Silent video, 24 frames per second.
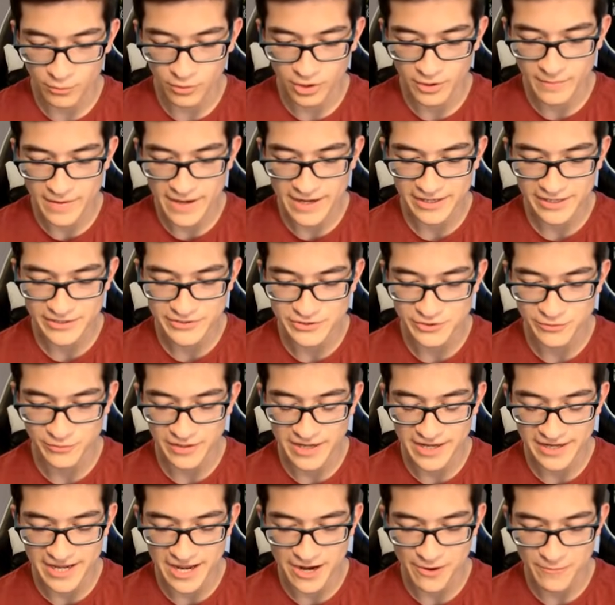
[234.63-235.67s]
But what am I going to do when
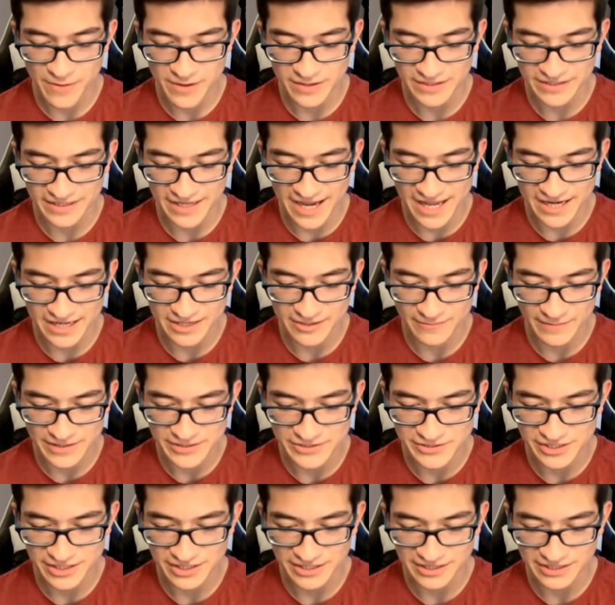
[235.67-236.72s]
I get relegated? Am I
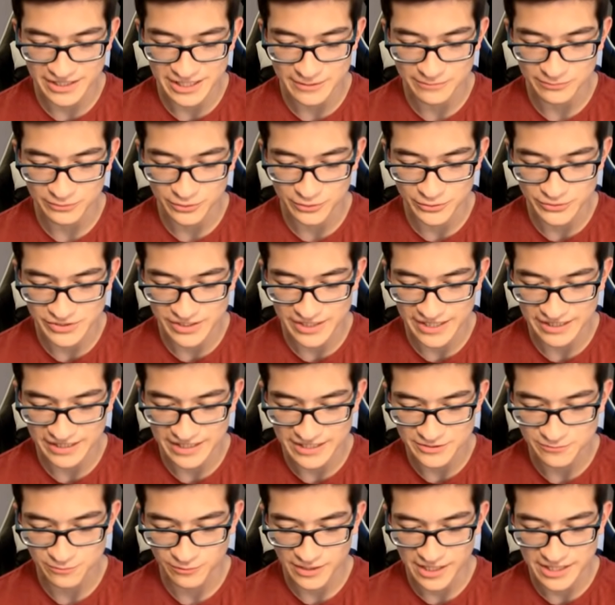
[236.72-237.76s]
just going to keep losing?
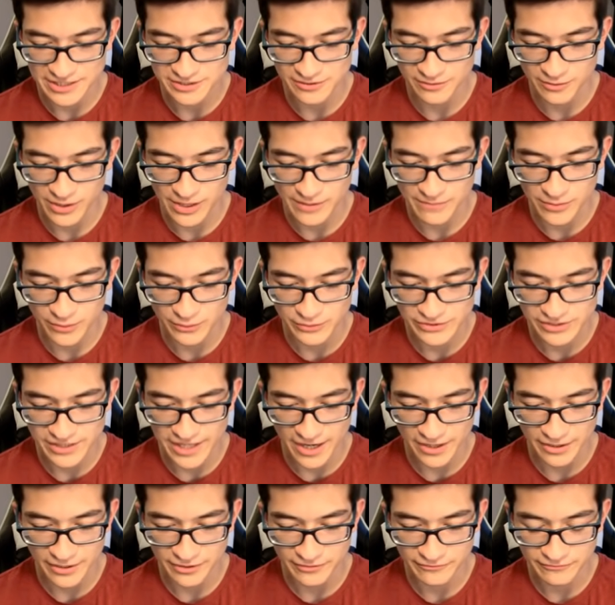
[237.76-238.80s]
That's what, that's the one I'm most
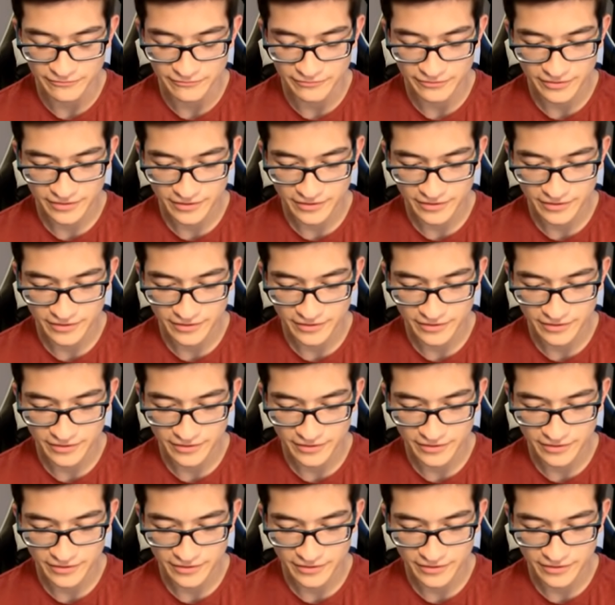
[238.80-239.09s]
scared of.